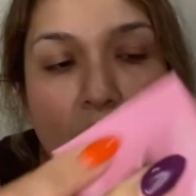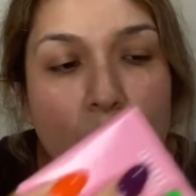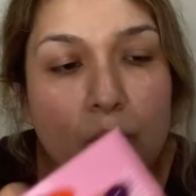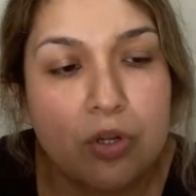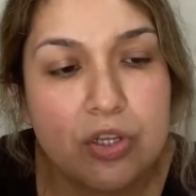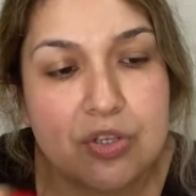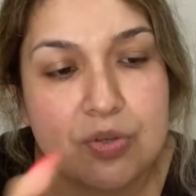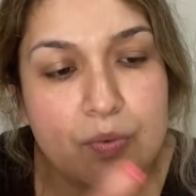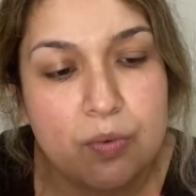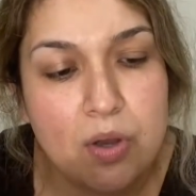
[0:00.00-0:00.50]

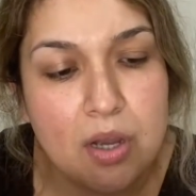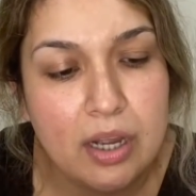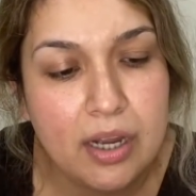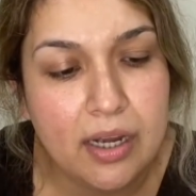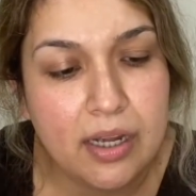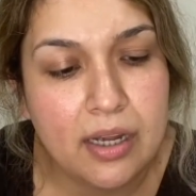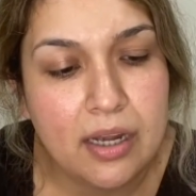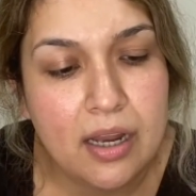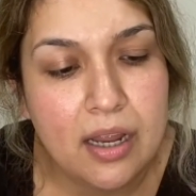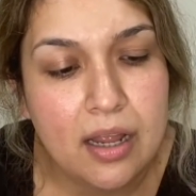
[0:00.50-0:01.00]
which
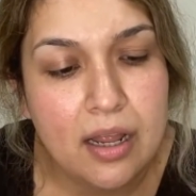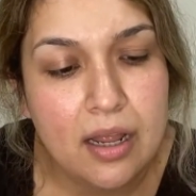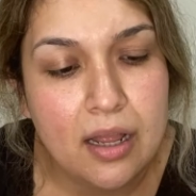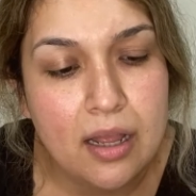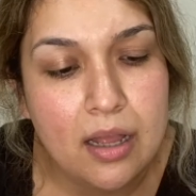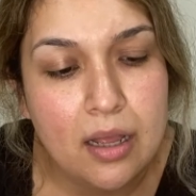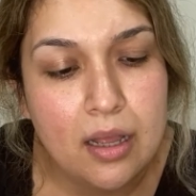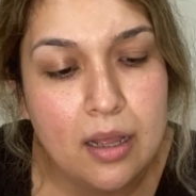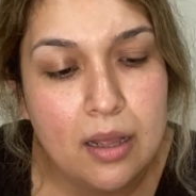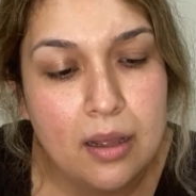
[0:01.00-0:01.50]
one.
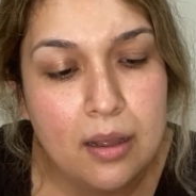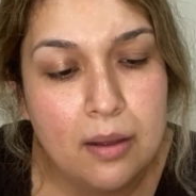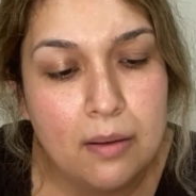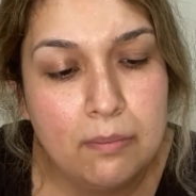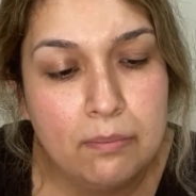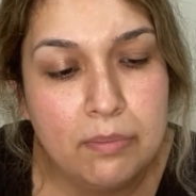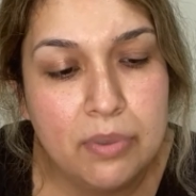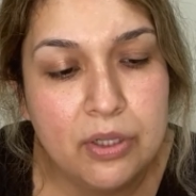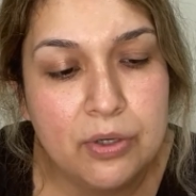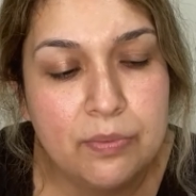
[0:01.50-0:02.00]

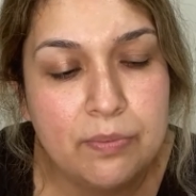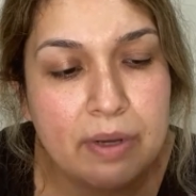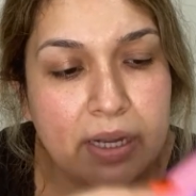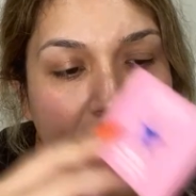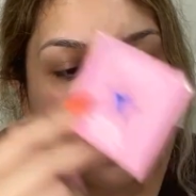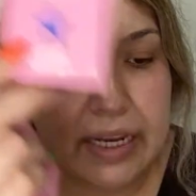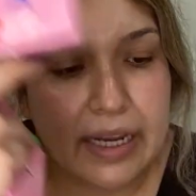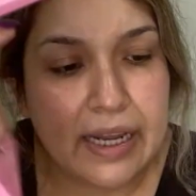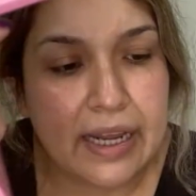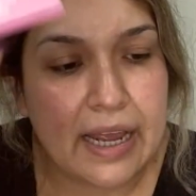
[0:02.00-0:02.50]
Blue
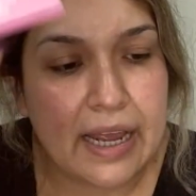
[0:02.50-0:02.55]
Monday